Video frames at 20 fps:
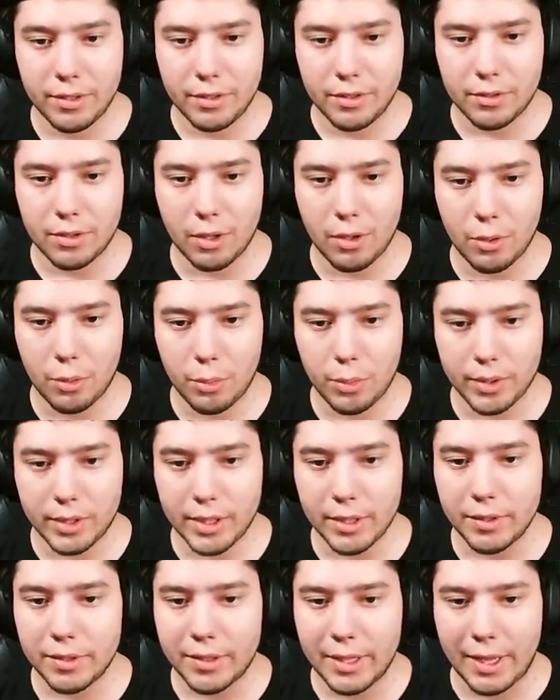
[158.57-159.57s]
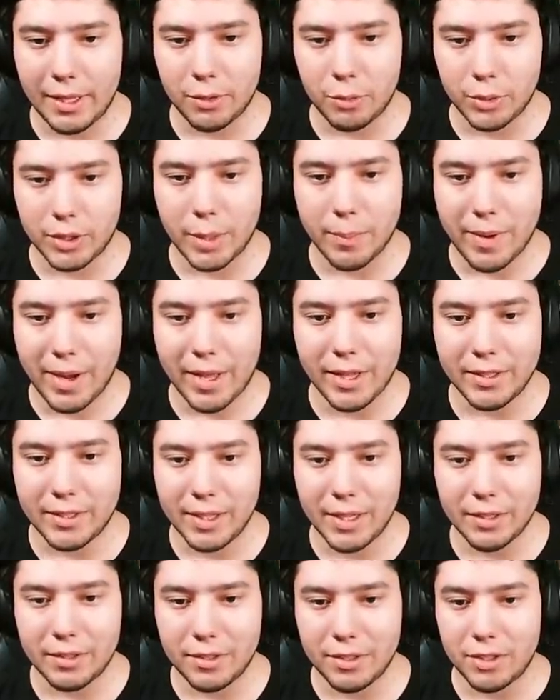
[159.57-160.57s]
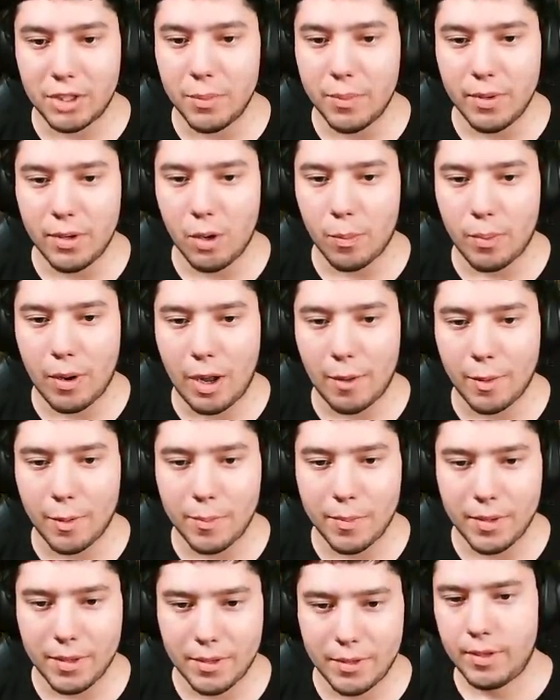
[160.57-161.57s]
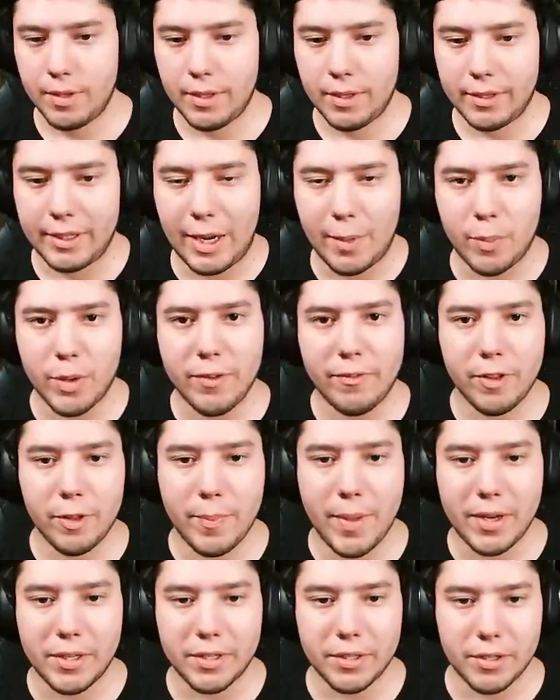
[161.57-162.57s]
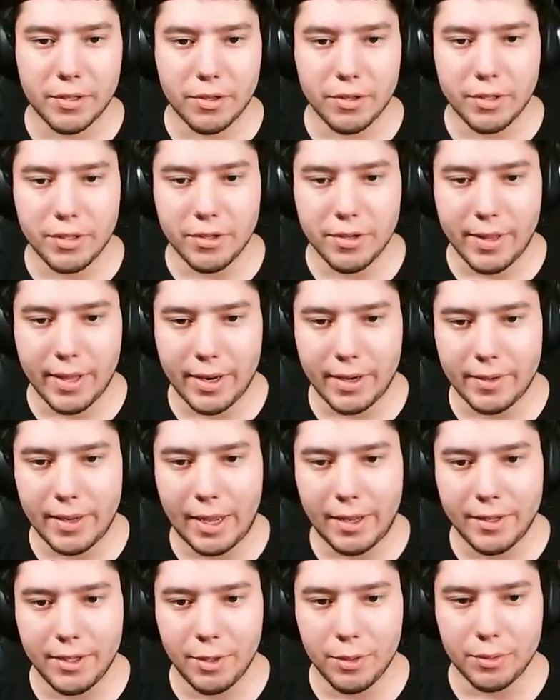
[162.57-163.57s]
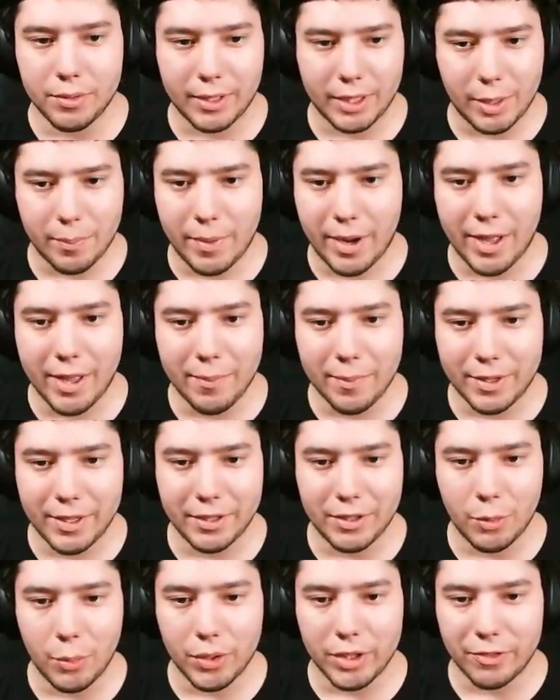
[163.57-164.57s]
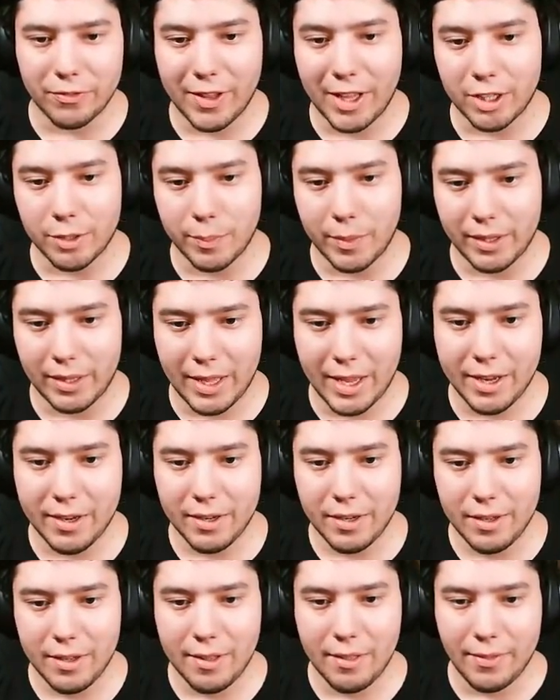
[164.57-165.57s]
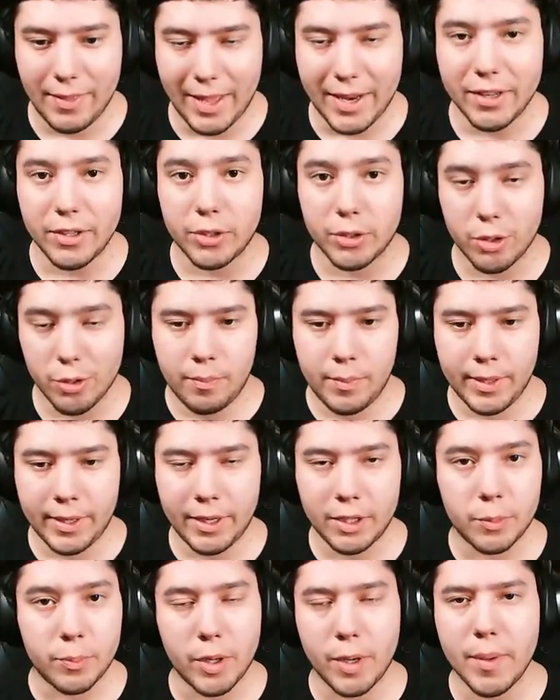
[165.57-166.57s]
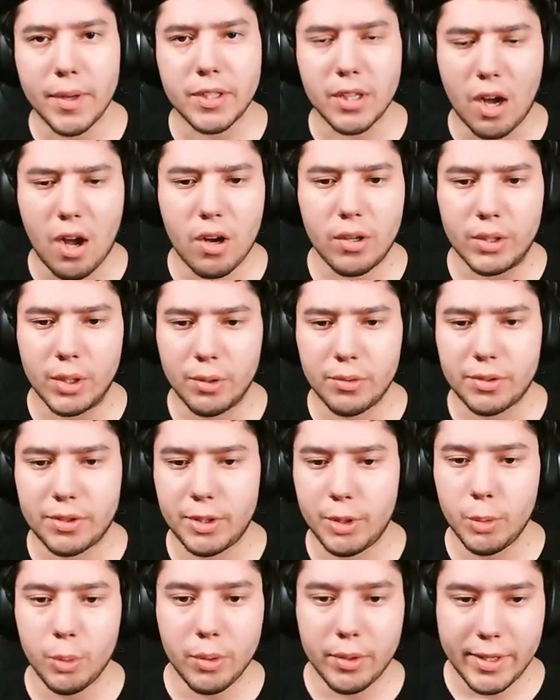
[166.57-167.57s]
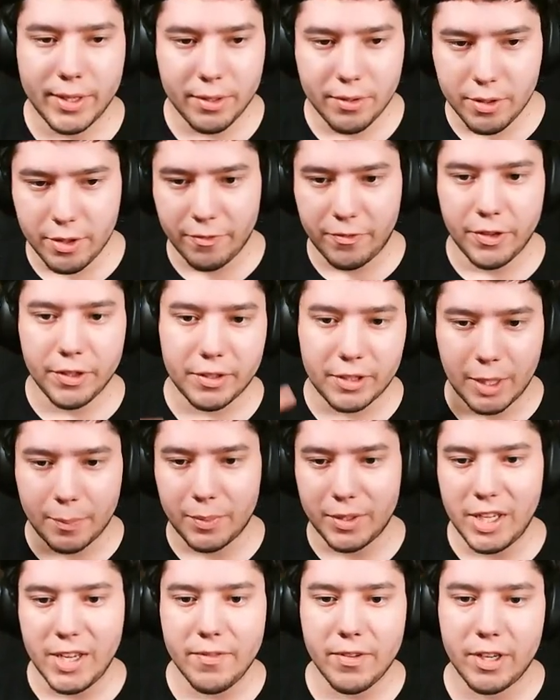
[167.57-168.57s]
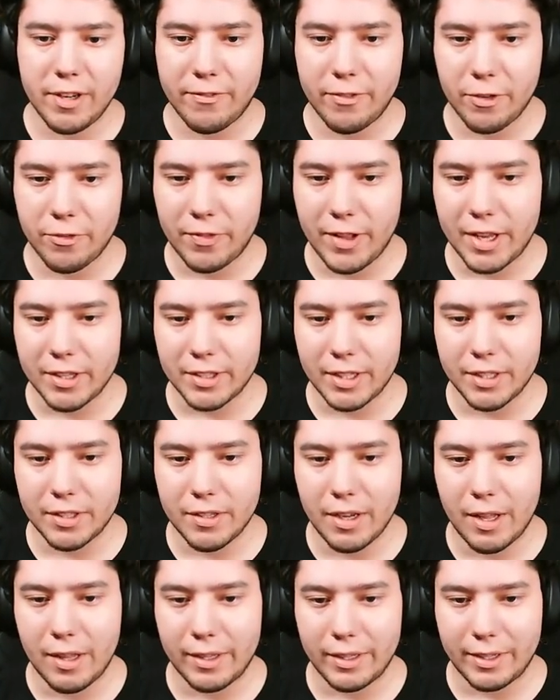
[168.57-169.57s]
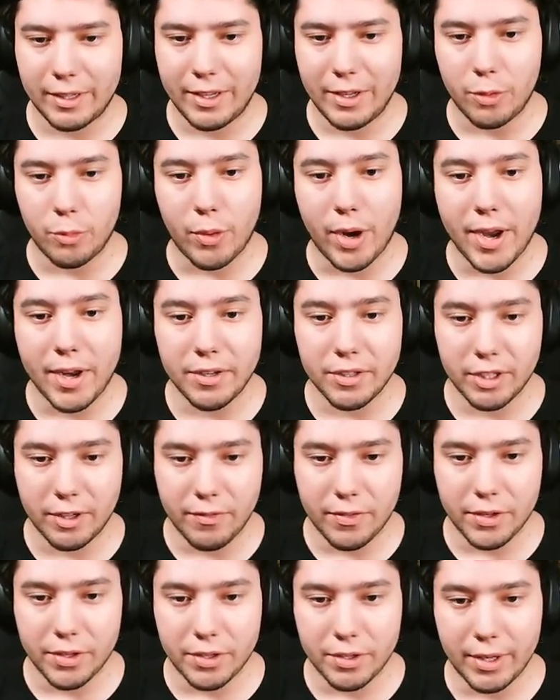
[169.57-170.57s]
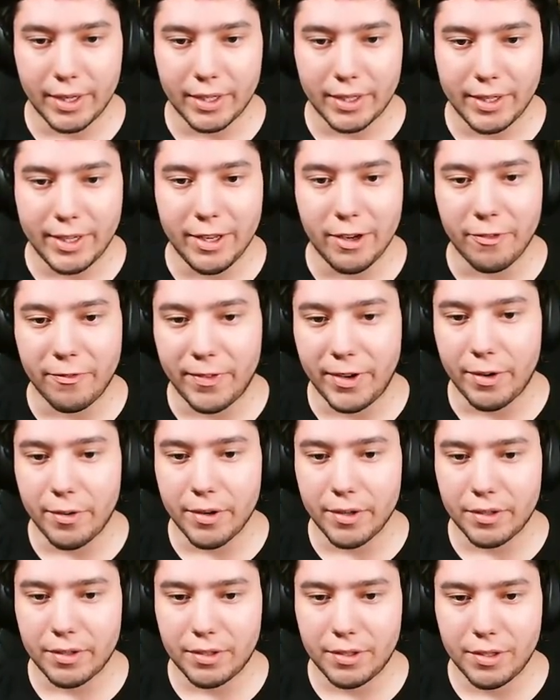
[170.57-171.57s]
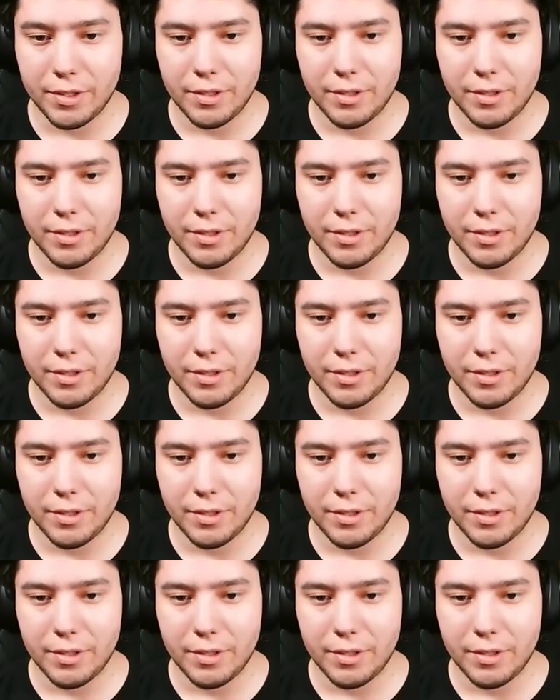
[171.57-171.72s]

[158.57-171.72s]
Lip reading: So with this test, with the Myling test, it should be no problem. I briefly mentioned earlier that it was a Myling because it wasn't flashing my light. That is true because pretty much all ghosts, you will hear their footsteps even if your flashlight's not in range of their interference.